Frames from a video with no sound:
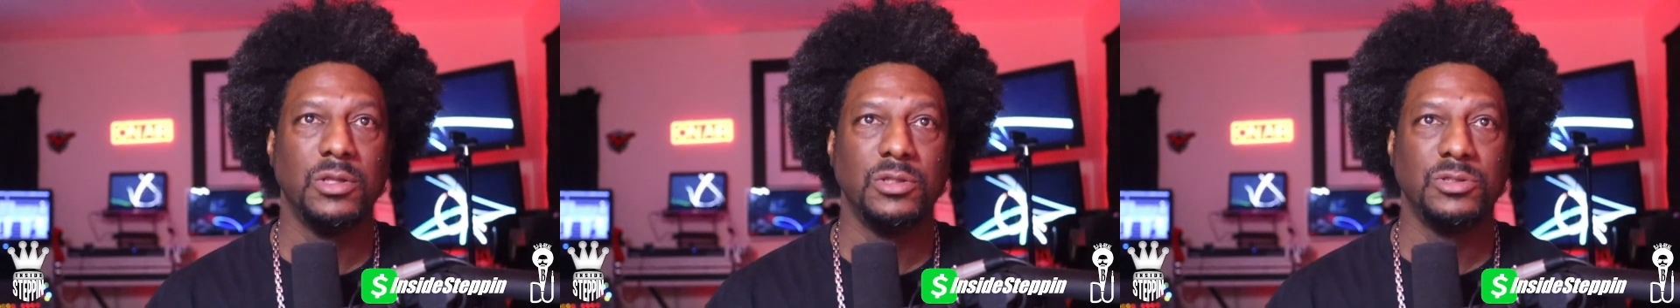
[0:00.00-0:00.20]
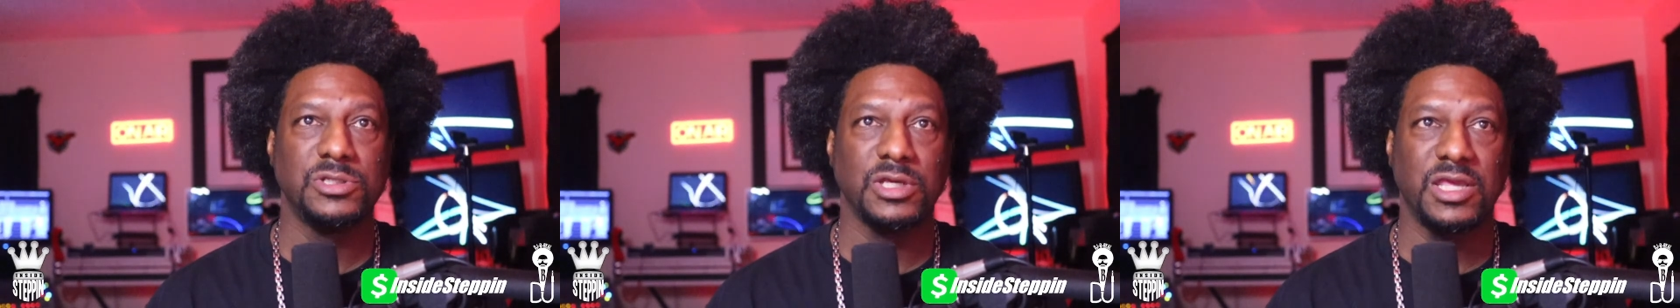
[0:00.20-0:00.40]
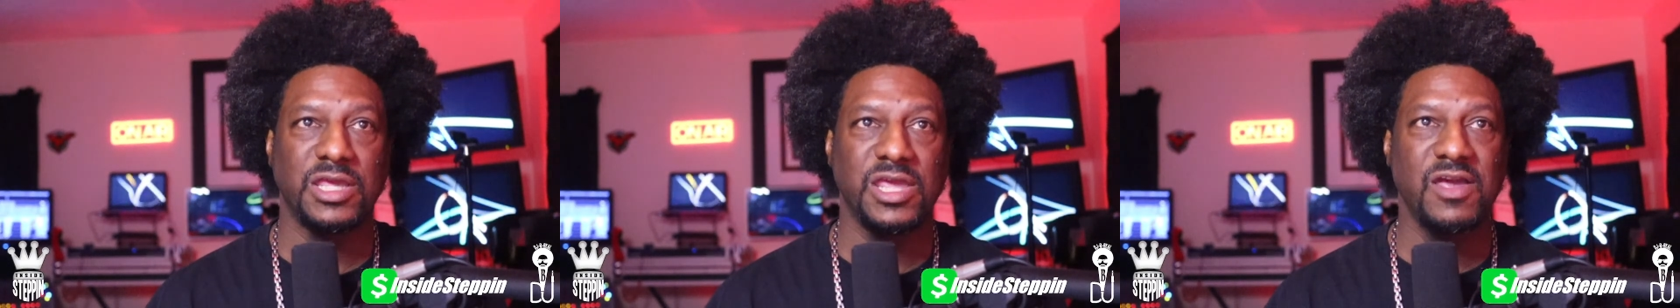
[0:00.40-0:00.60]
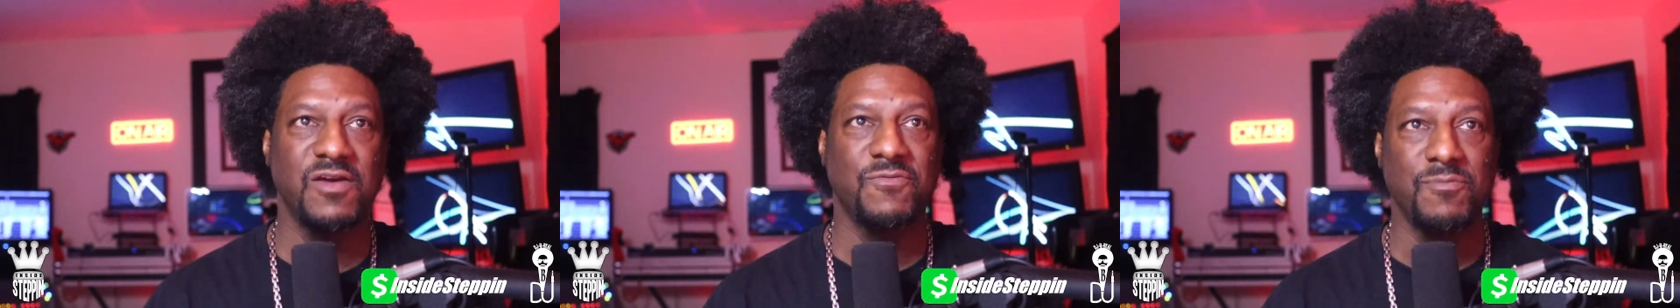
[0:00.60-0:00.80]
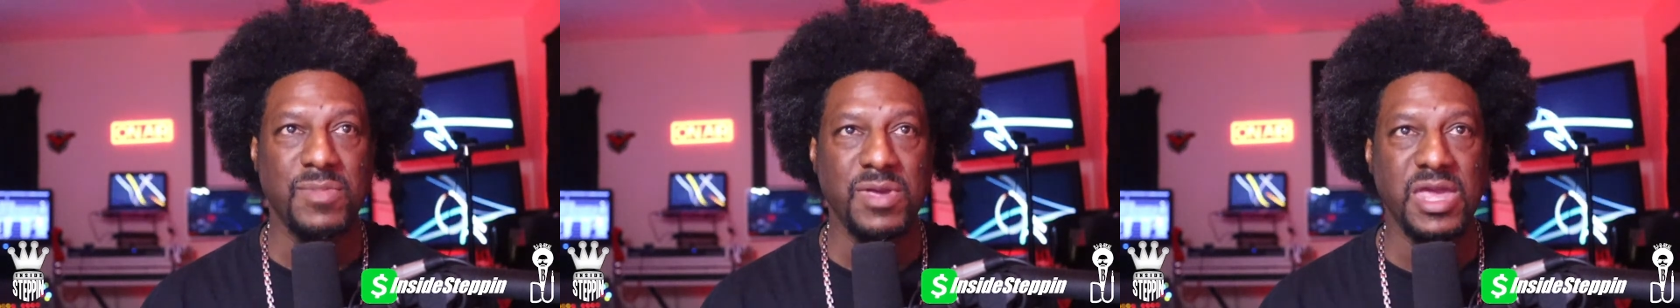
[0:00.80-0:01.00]
to
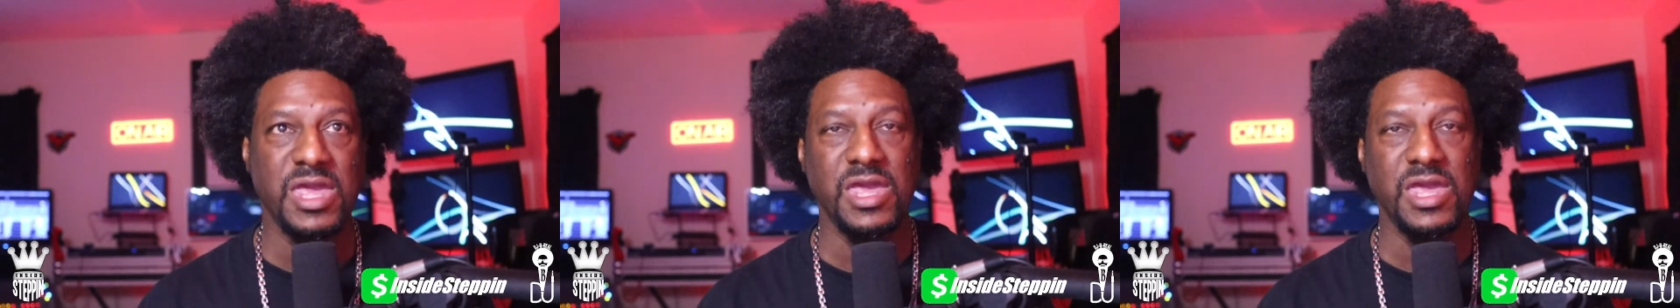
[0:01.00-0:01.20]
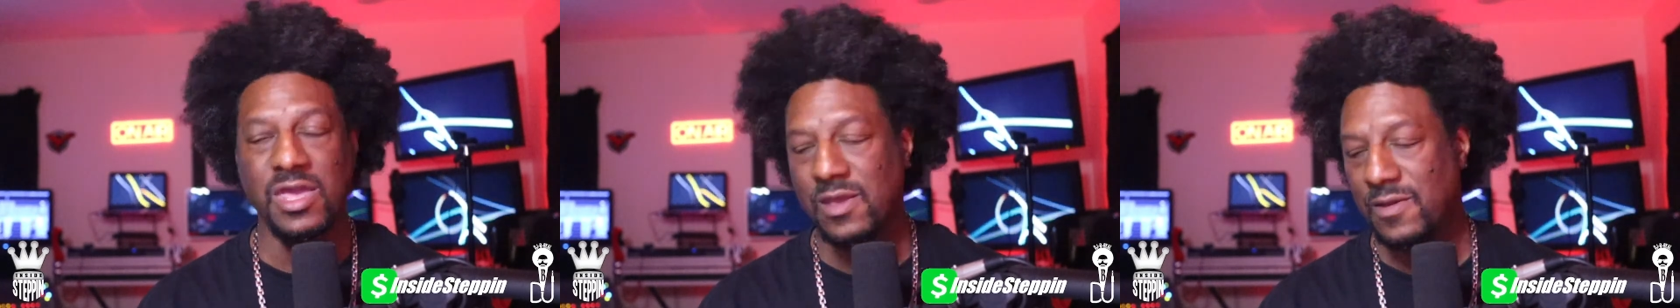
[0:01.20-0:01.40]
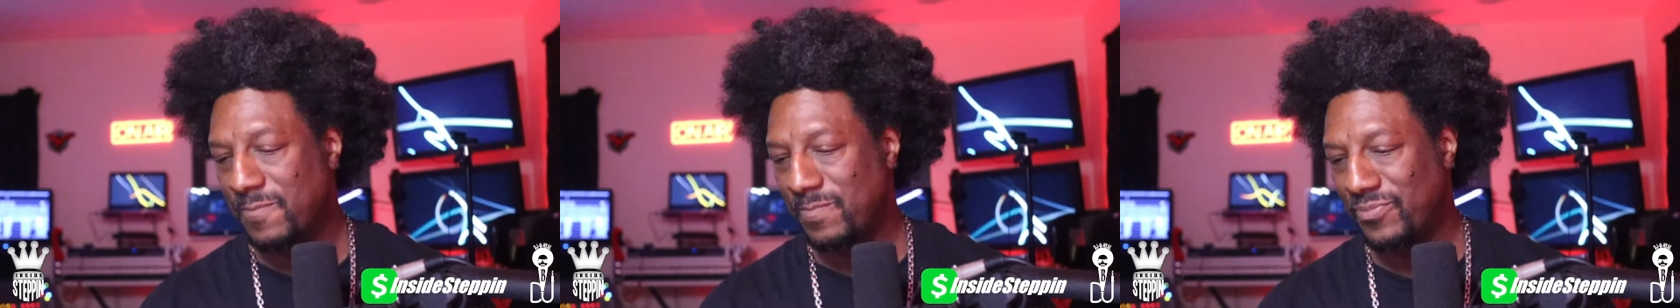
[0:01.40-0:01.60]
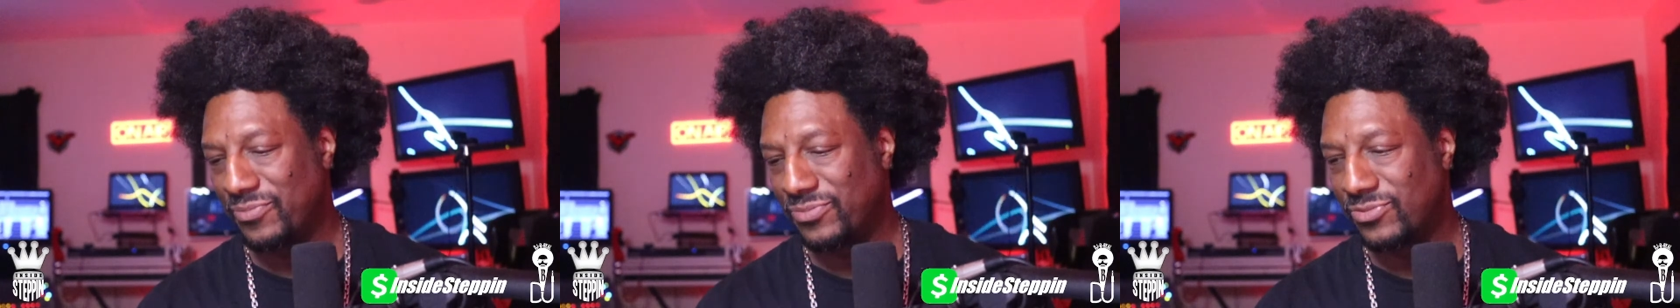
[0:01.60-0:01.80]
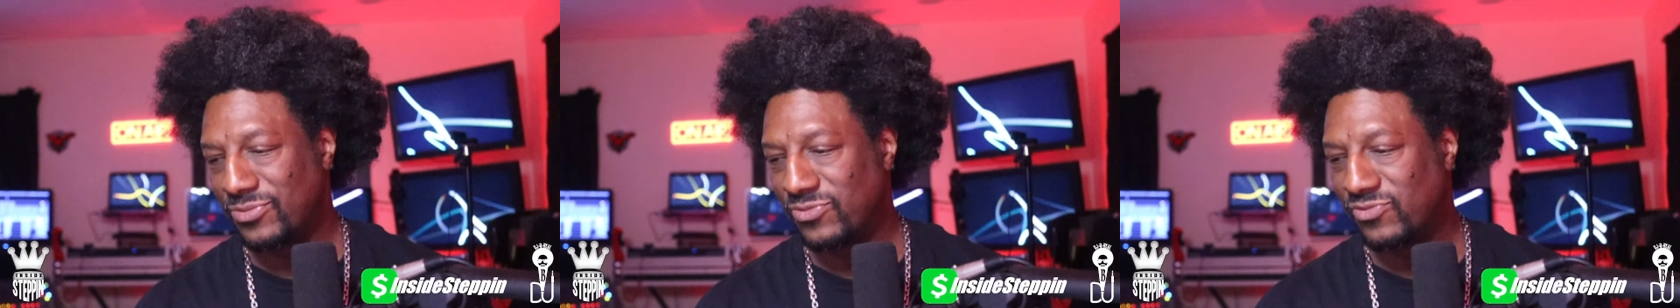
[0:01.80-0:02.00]
give me
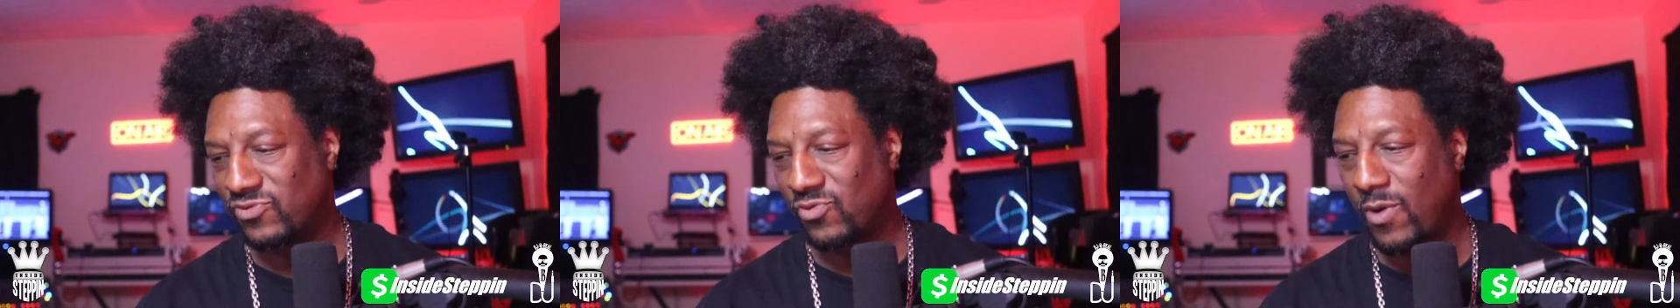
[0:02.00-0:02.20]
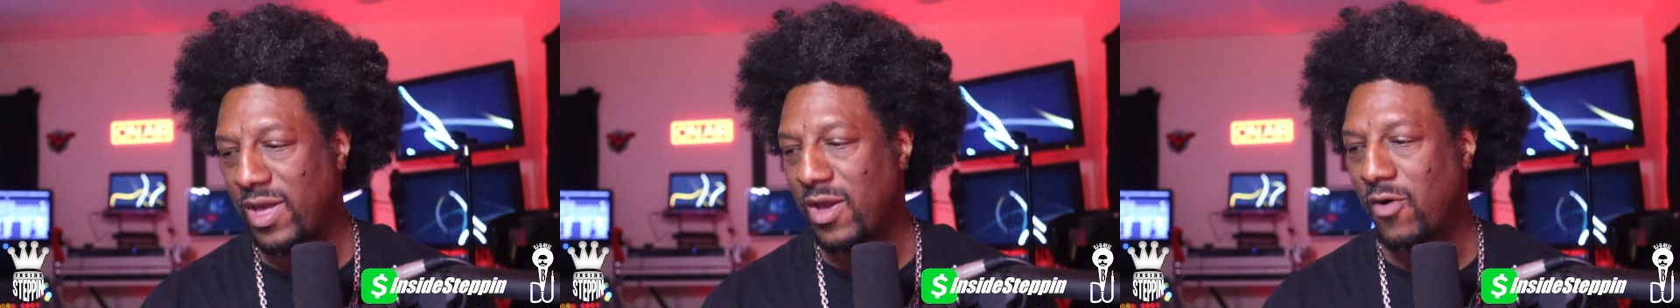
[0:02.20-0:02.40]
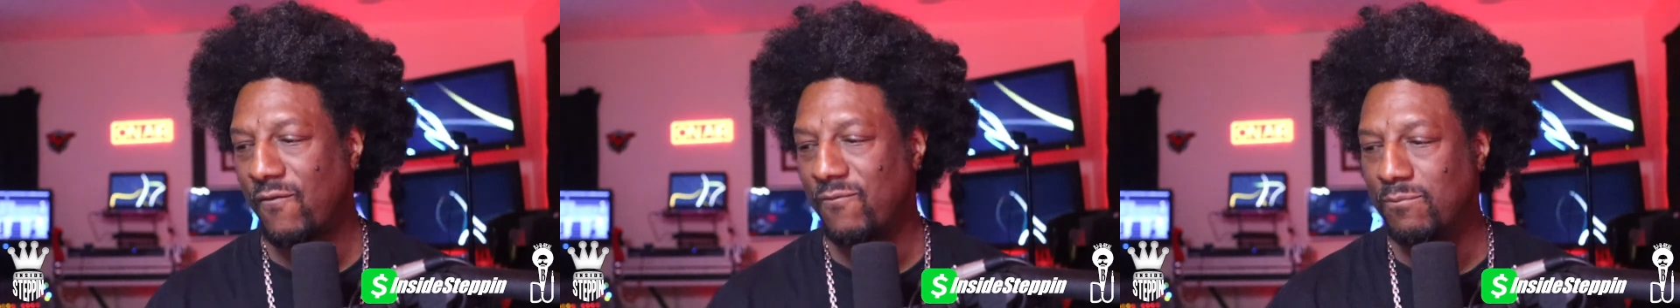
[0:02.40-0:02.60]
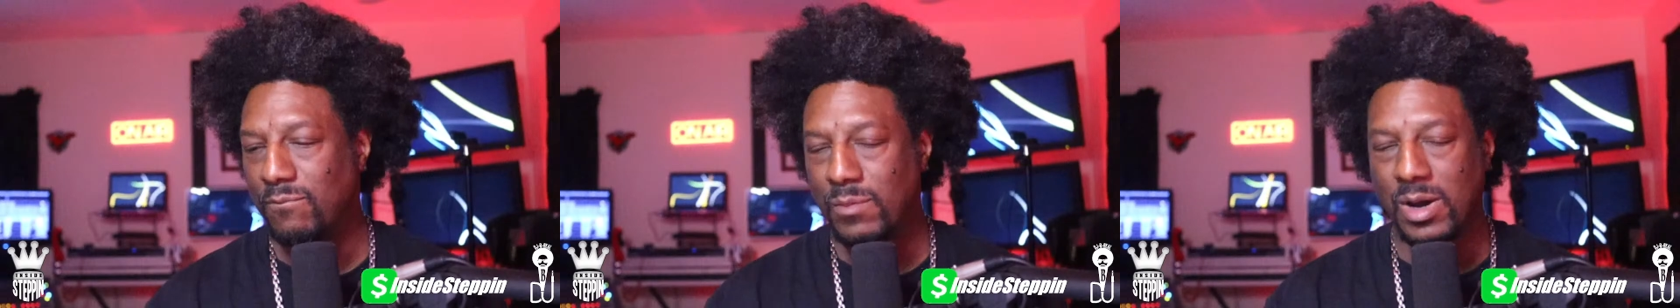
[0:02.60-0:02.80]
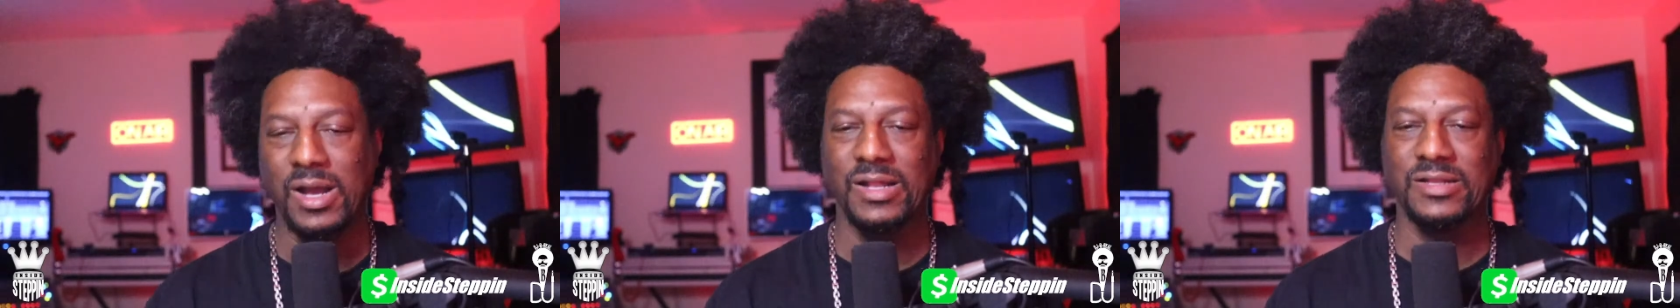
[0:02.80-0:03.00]
12
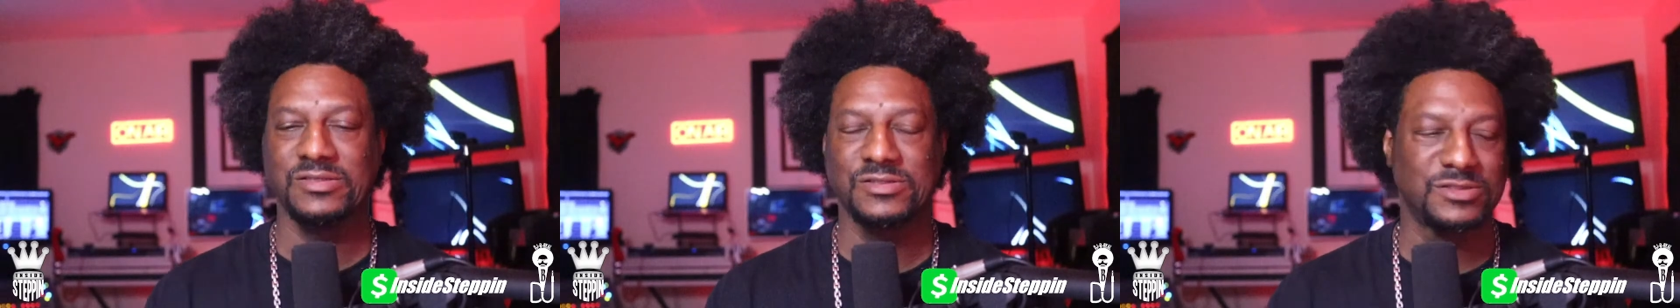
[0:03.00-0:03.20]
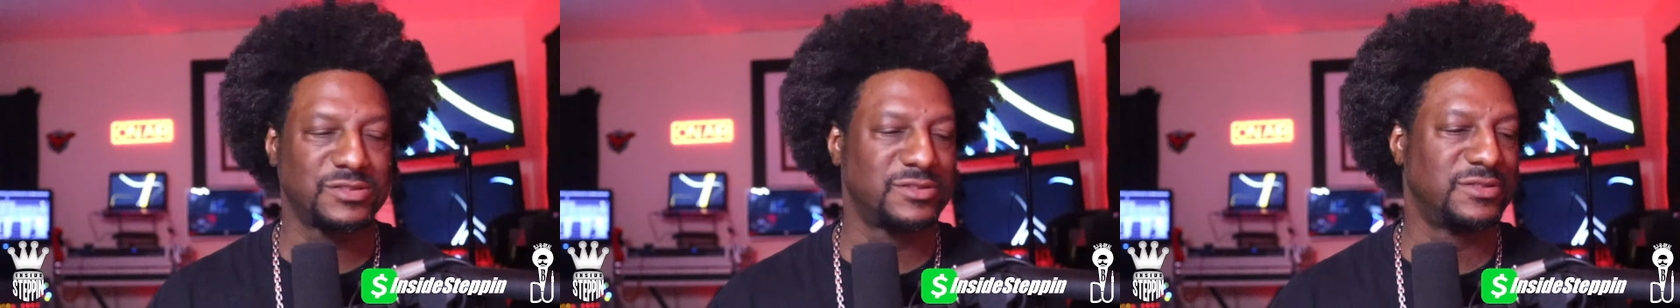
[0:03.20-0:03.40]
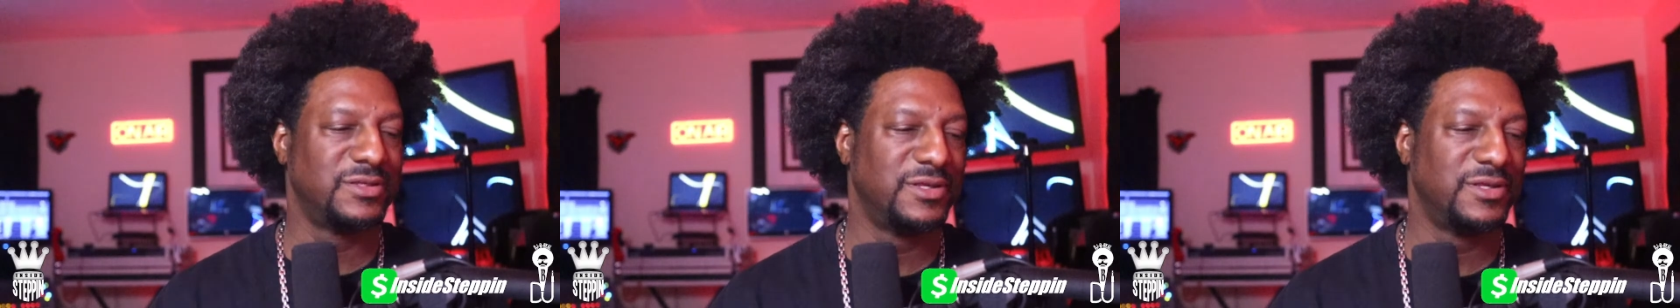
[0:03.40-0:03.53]
months